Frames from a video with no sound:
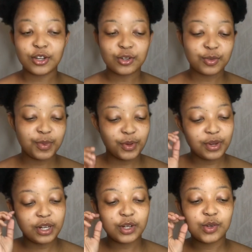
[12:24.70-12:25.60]
it would be
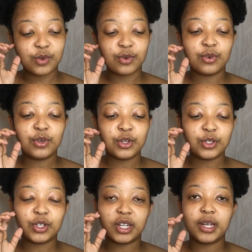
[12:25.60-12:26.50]
really cool
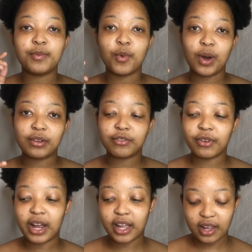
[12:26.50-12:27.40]
to keep one
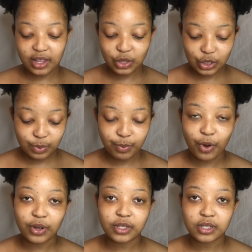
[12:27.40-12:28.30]
flyer in this
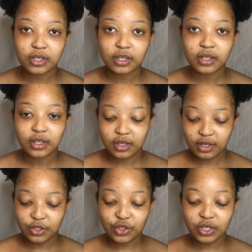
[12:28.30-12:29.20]
box
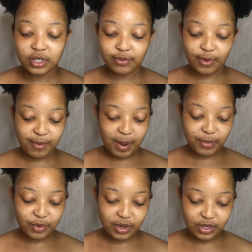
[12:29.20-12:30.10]
just for
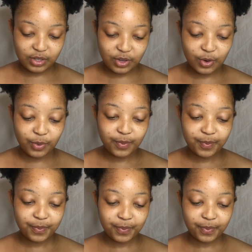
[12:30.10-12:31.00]
memories, you know.
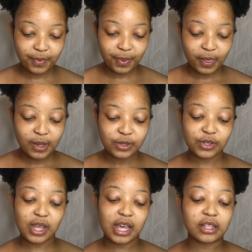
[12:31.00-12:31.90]
So
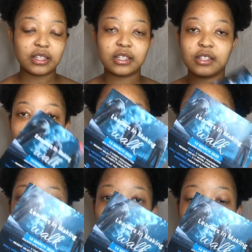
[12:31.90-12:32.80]
yeah, this is the
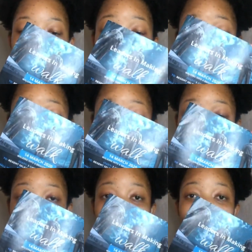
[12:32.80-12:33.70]
flyer from our
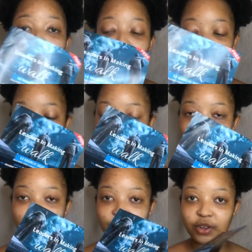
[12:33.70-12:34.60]
first
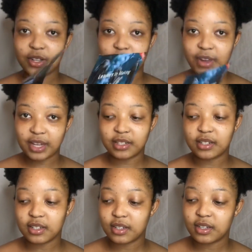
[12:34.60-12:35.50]
official
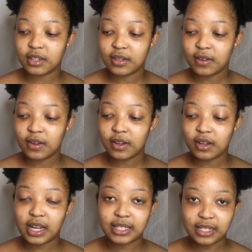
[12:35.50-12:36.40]
event
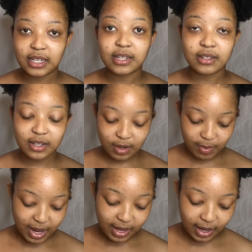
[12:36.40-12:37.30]
as leaders in
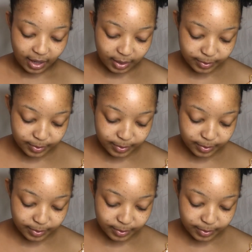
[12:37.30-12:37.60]
making.